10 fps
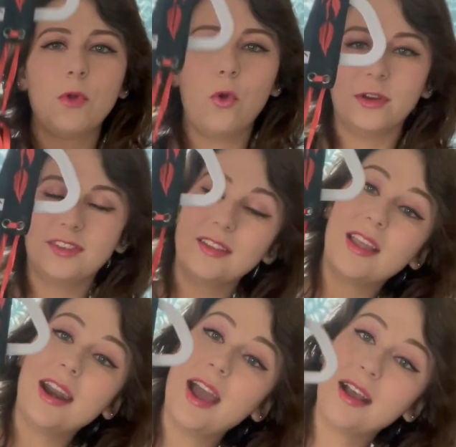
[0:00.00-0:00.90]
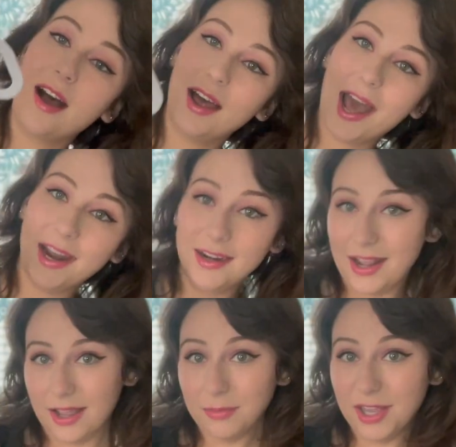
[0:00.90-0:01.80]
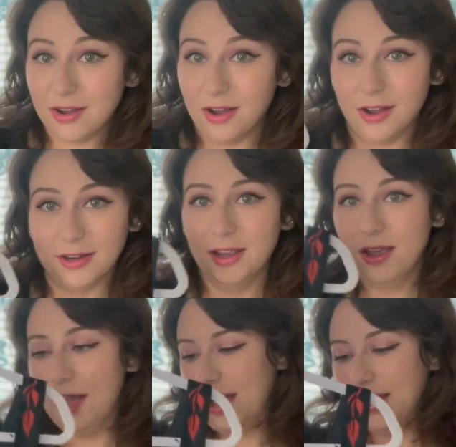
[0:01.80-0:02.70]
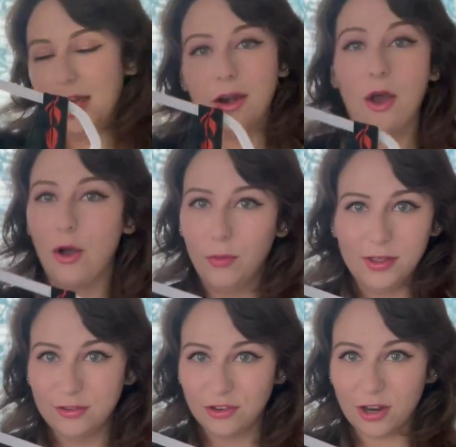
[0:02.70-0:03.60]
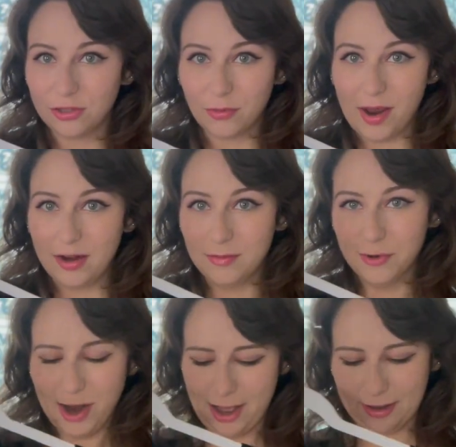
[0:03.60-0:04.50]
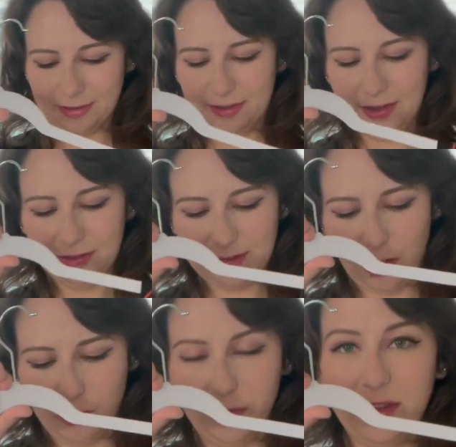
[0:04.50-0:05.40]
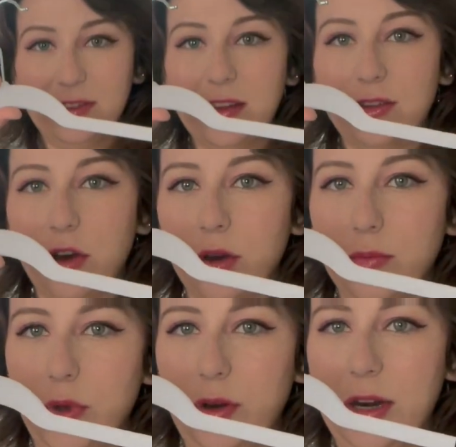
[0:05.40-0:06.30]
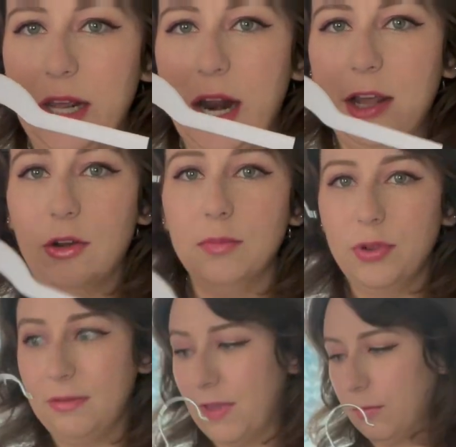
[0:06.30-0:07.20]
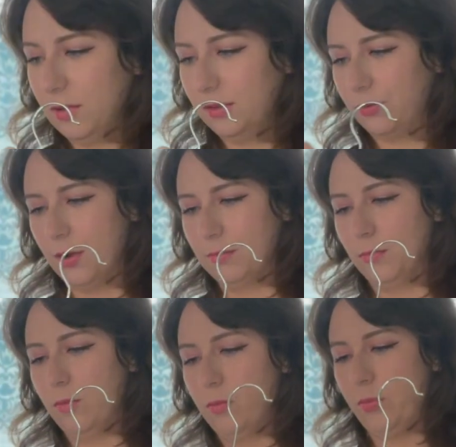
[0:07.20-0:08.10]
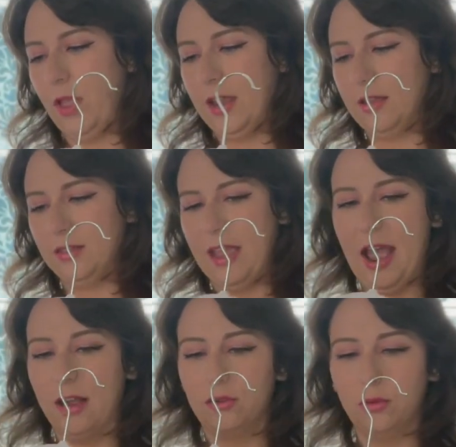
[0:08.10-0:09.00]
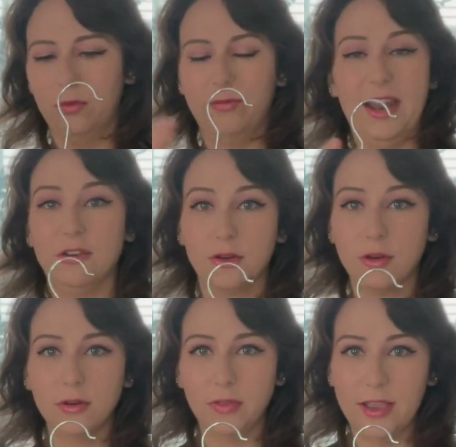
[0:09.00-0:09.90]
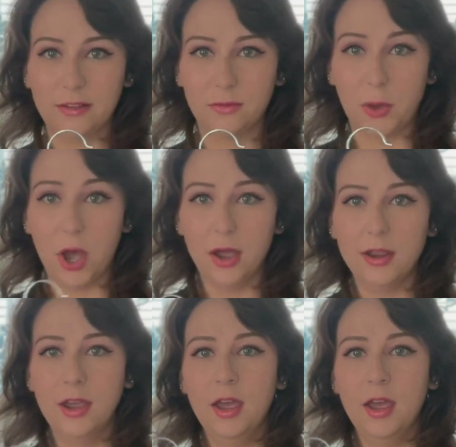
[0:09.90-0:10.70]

corset that I got at an anime con. Again, always check the random racks. This only says current mood in it. I don't believe that was from like the actual vendor like spot,